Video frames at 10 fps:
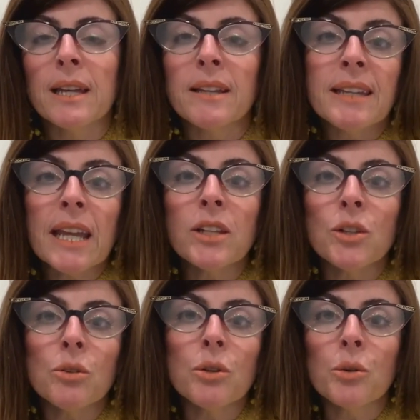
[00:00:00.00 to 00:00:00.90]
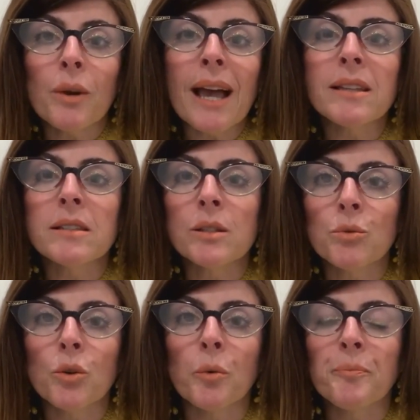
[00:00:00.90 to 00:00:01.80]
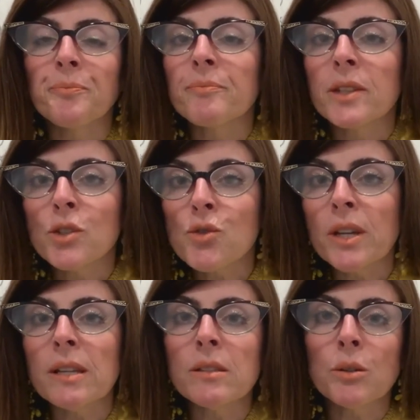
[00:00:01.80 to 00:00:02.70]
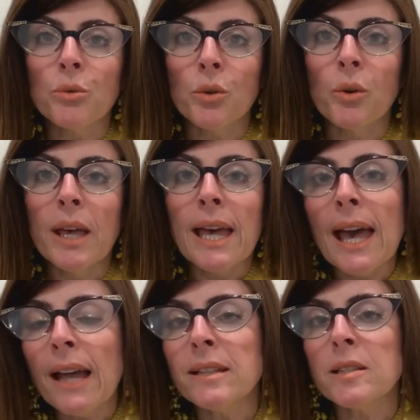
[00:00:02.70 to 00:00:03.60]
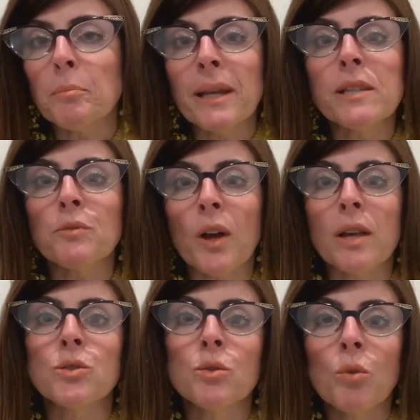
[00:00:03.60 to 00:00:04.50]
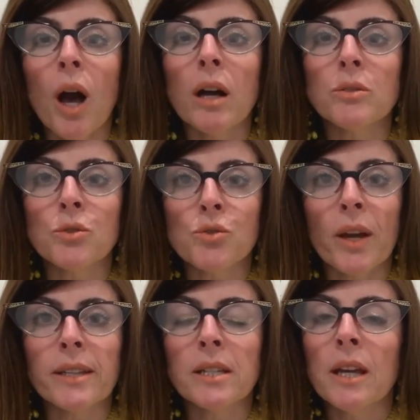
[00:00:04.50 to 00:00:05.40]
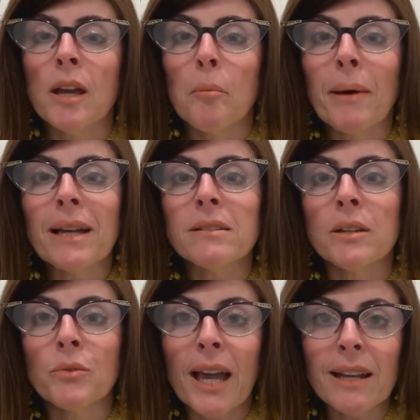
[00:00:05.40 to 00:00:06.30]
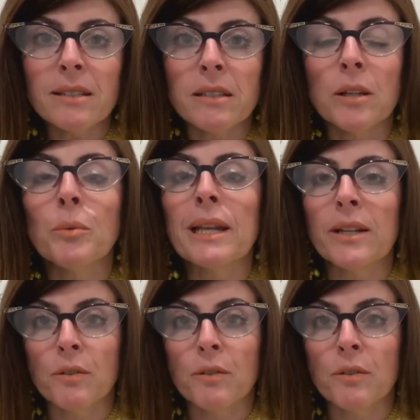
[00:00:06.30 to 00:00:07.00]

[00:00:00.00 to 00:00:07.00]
They knew grass grew, trees grew, and it's a place for us to walk, to tread. But in reality, we later